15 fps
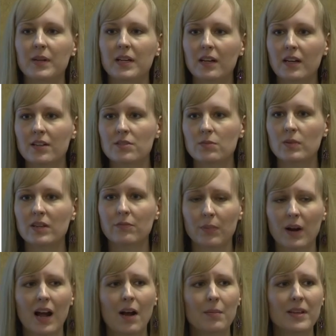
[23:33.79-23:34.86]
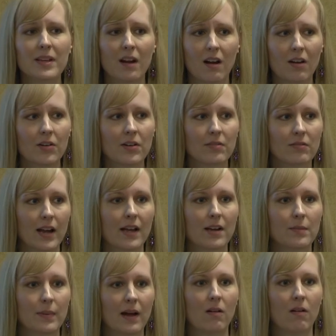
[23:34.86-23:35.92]
because we've probably already
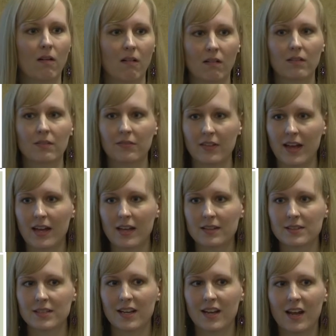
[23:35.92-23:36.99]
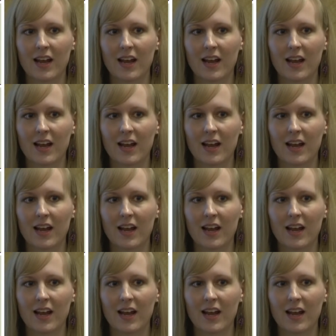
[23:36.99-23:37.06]
read about all of that,